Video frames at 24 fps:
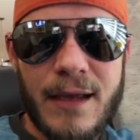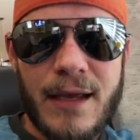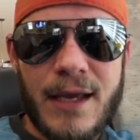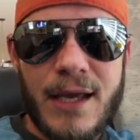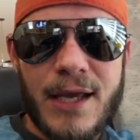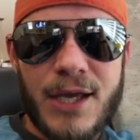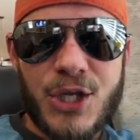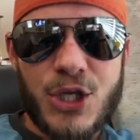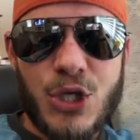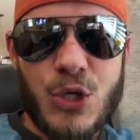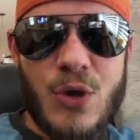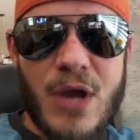
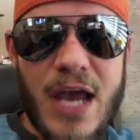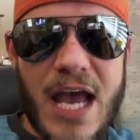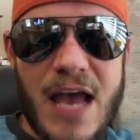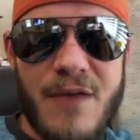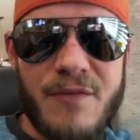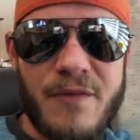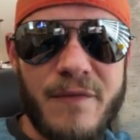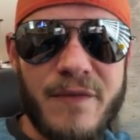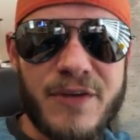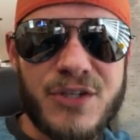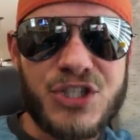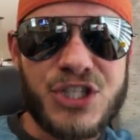You have a
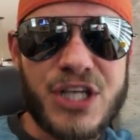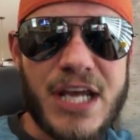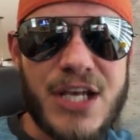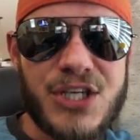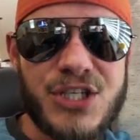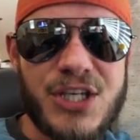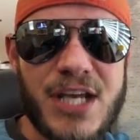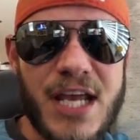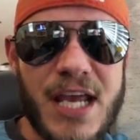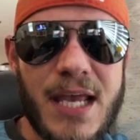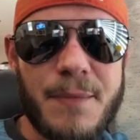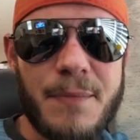
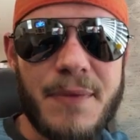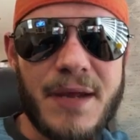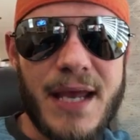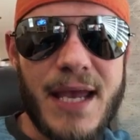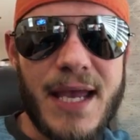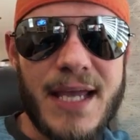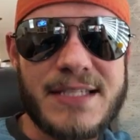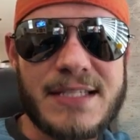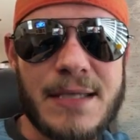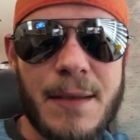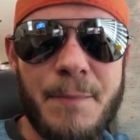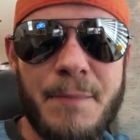vajayjay, but
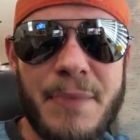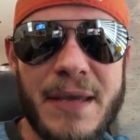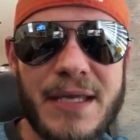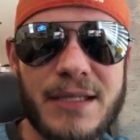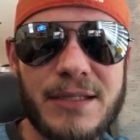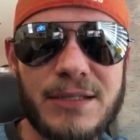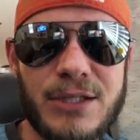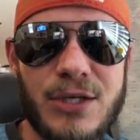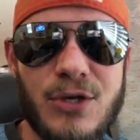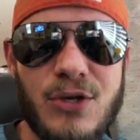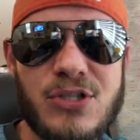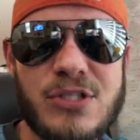it's a bit
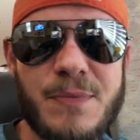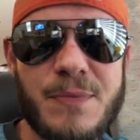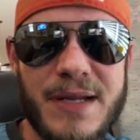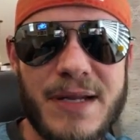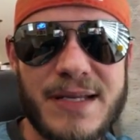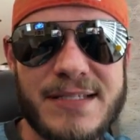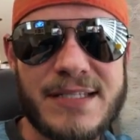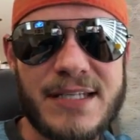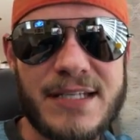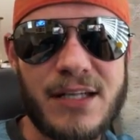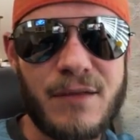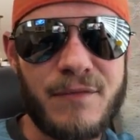loose, but it's
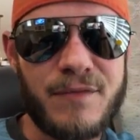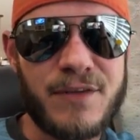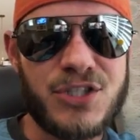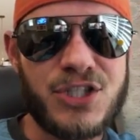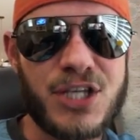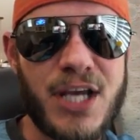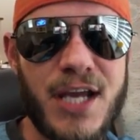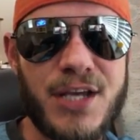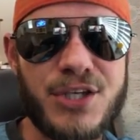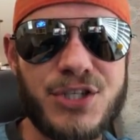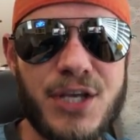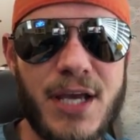still a
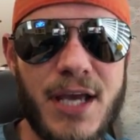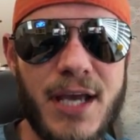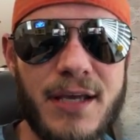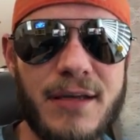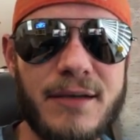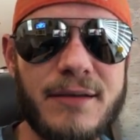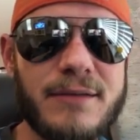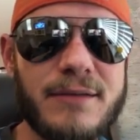vajayjay.